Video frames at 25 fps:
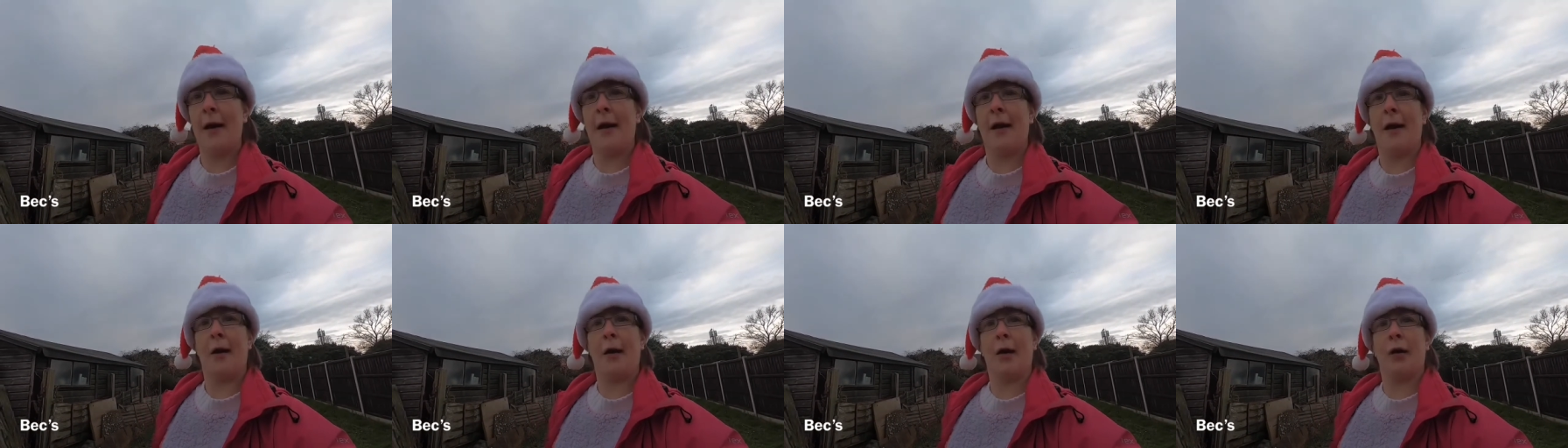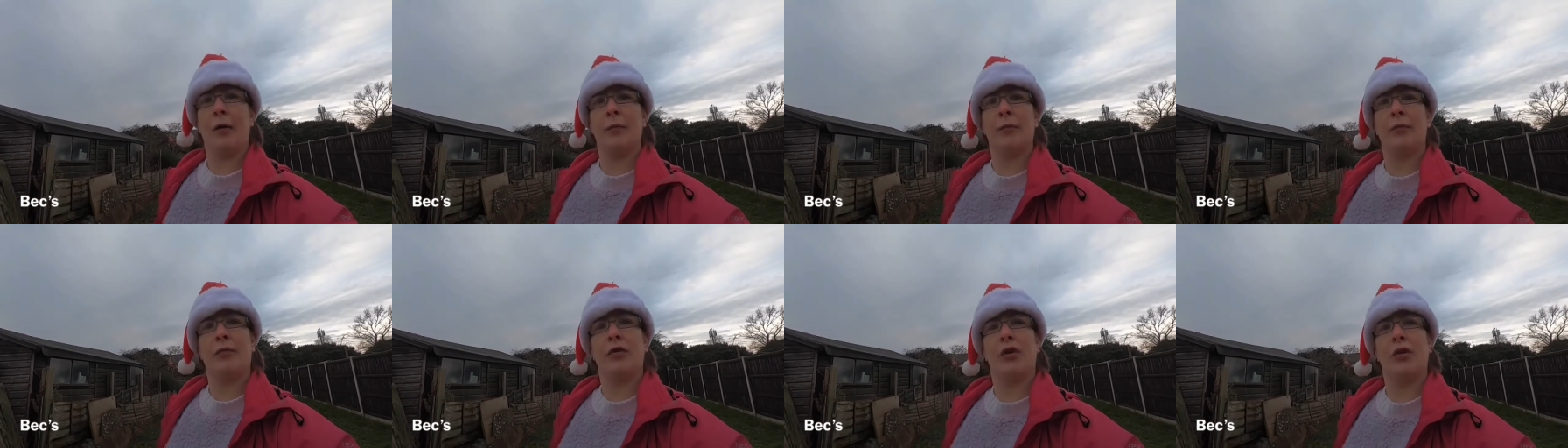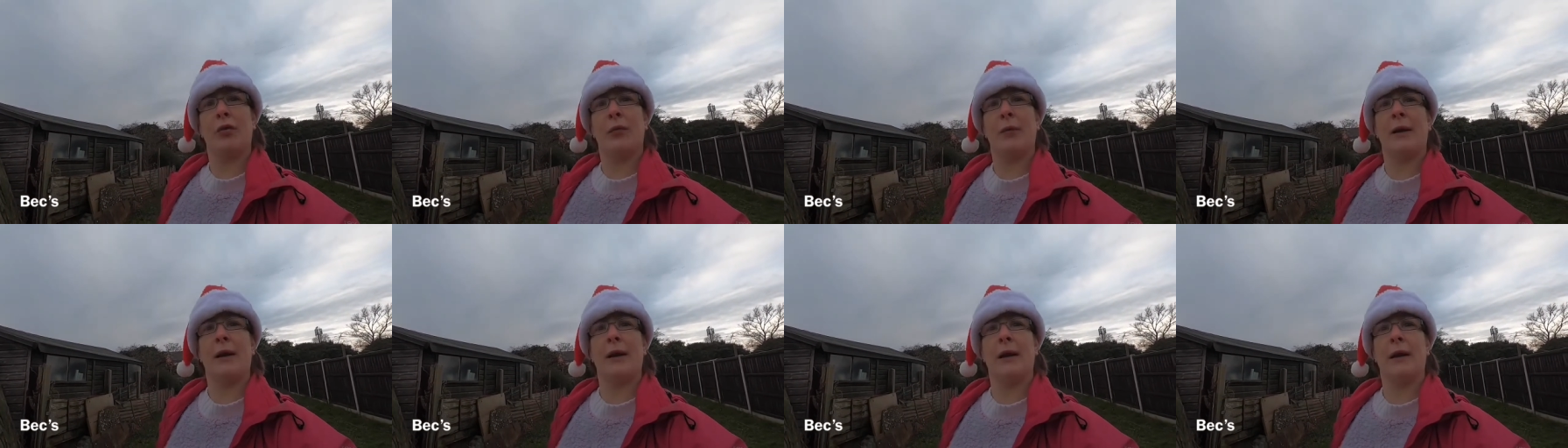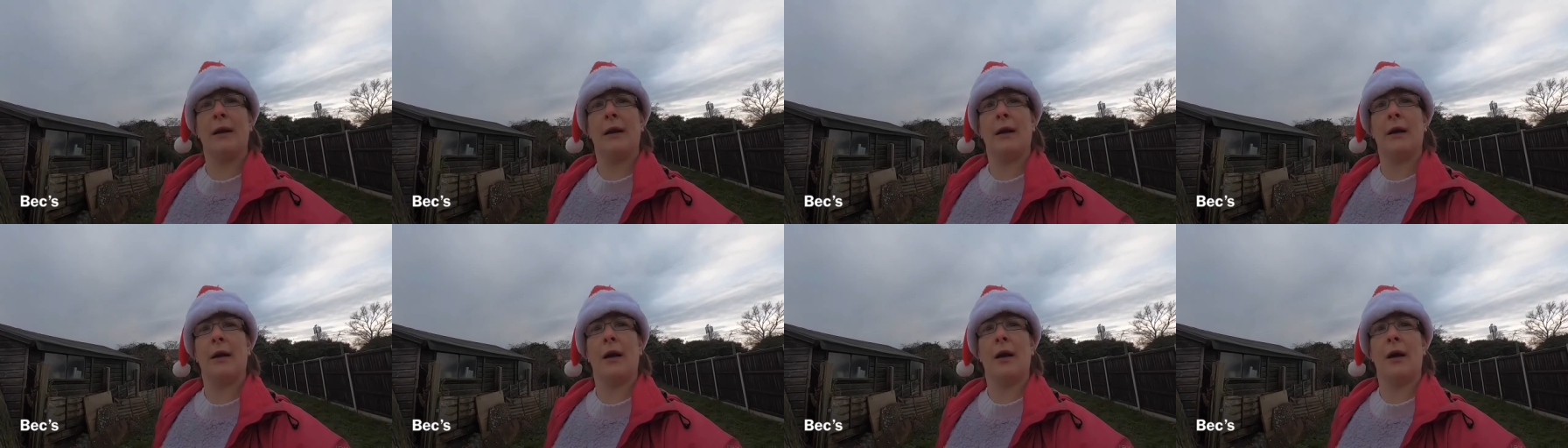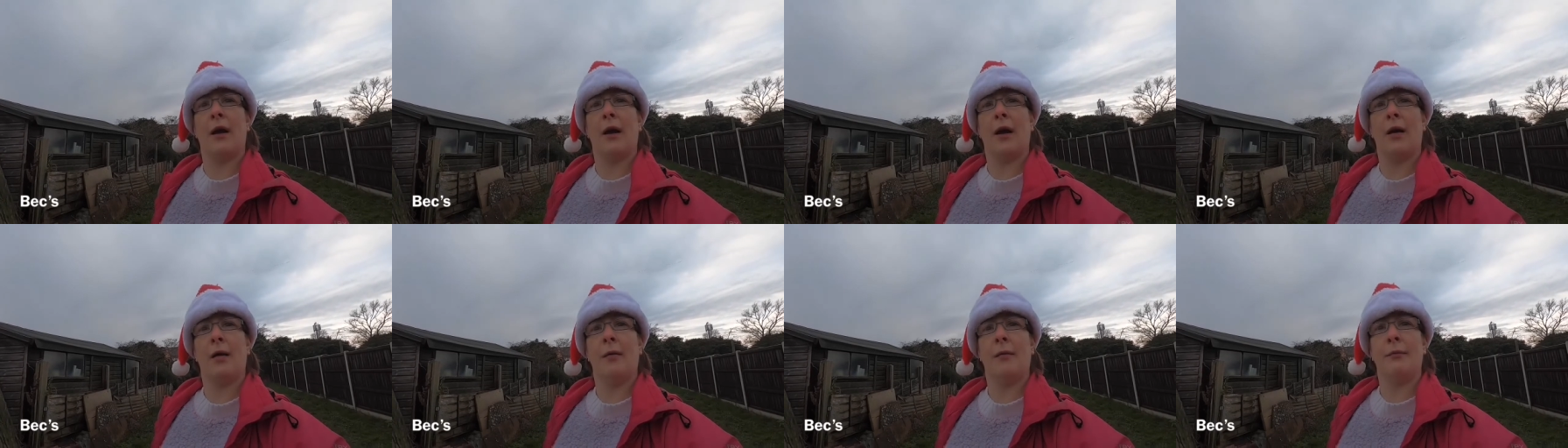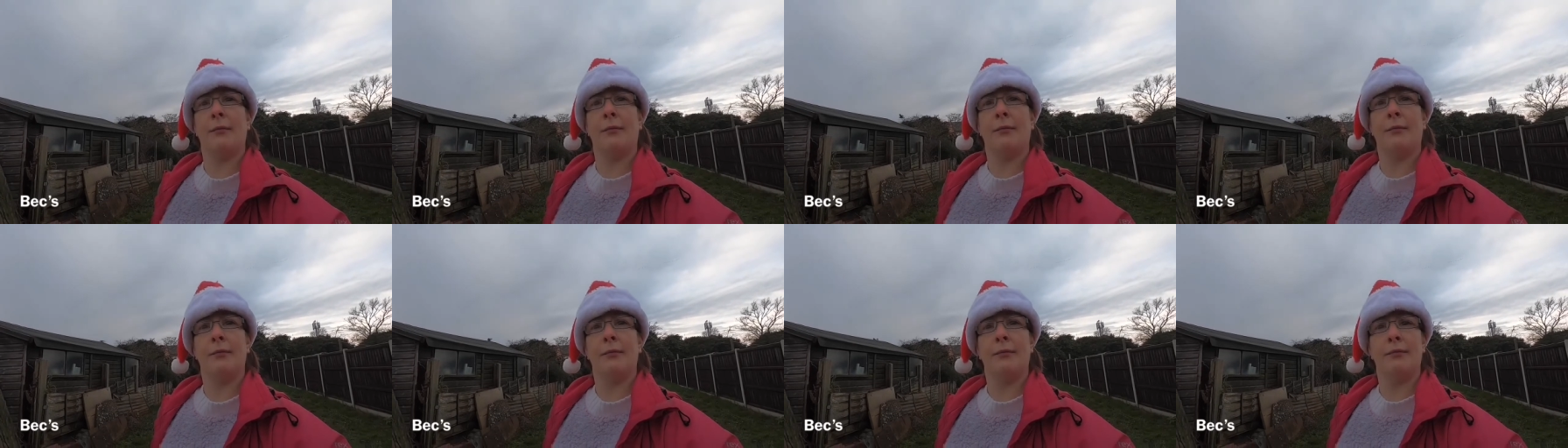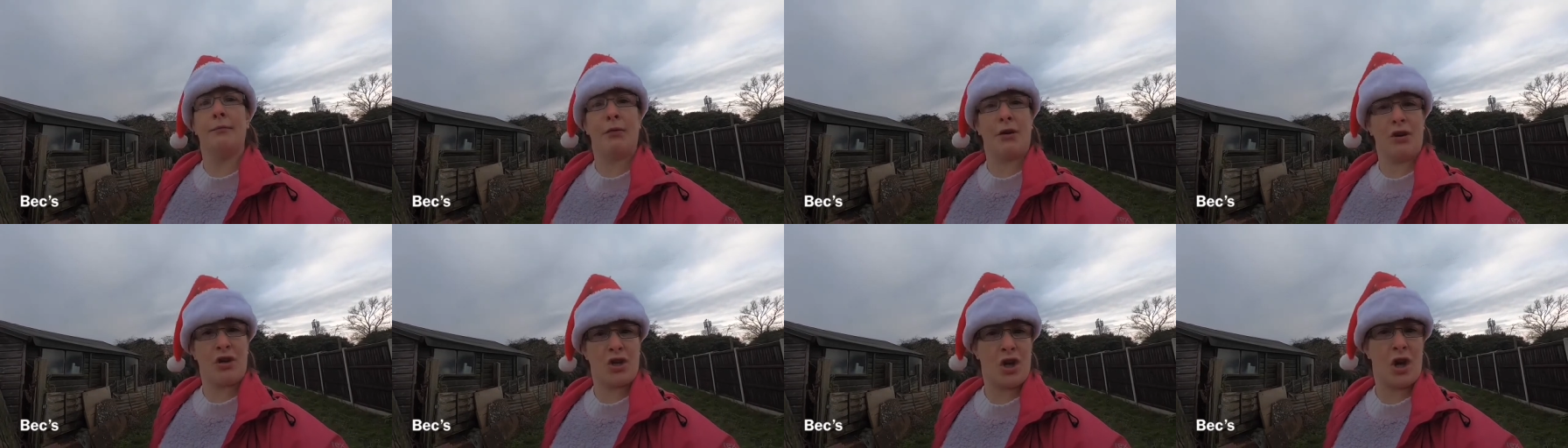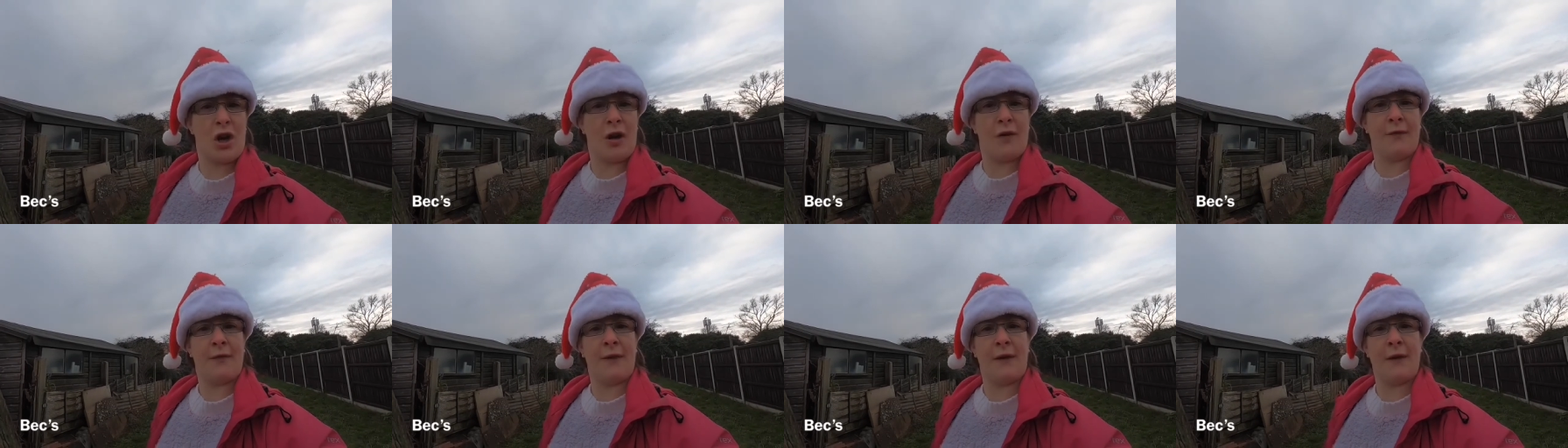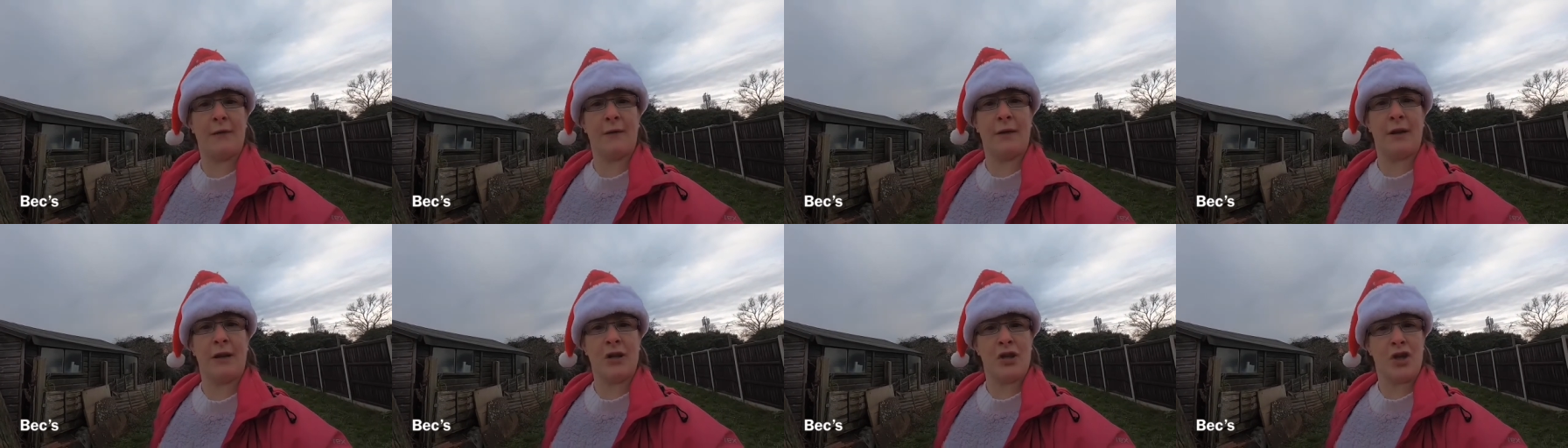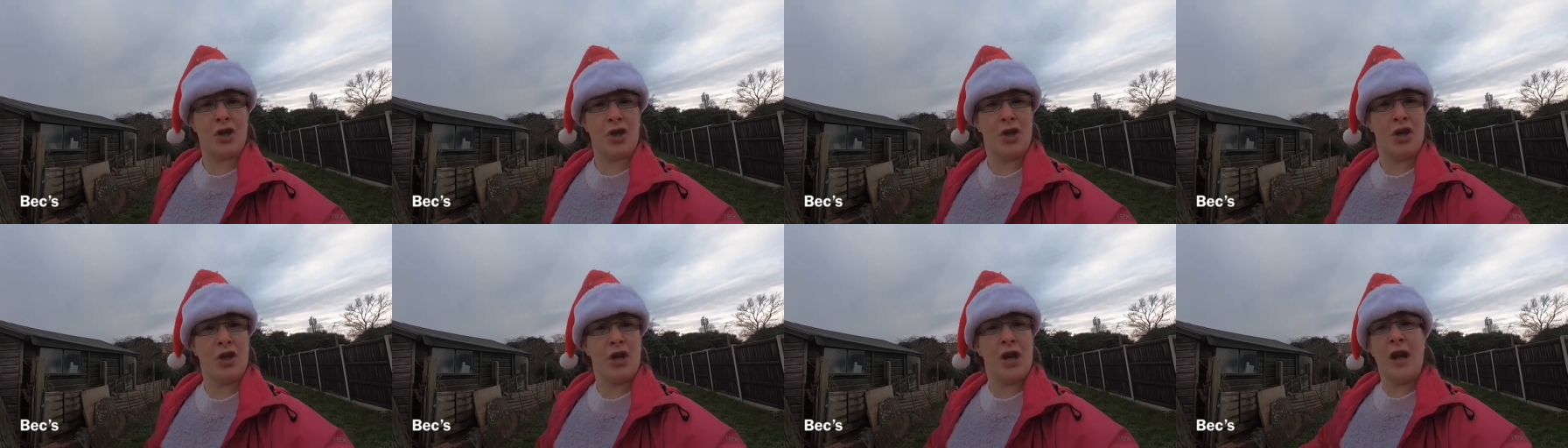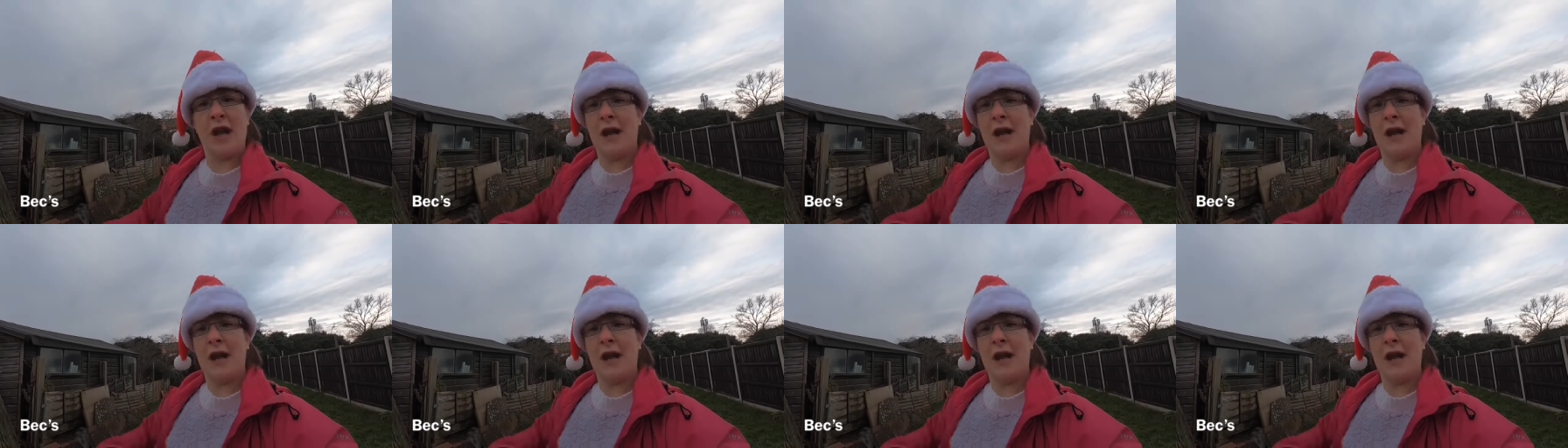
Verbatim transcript: I'm doing um, British Heart Foundation.